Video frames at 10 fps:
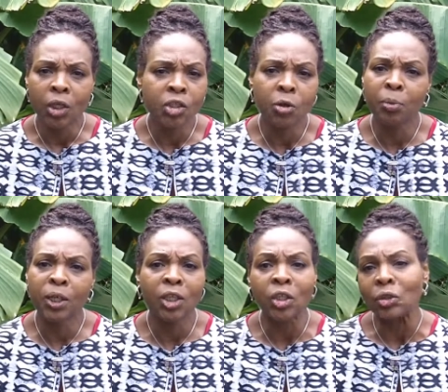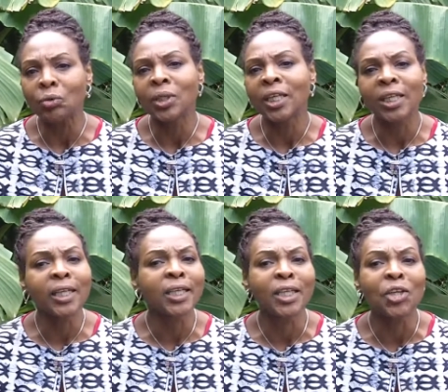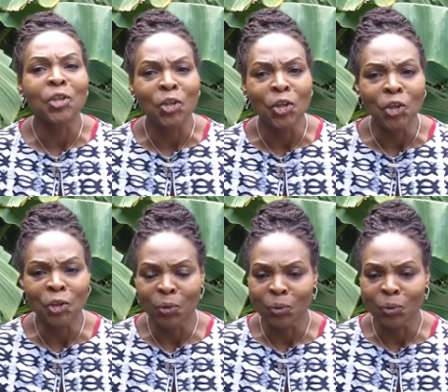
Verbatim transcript: to be uniquely you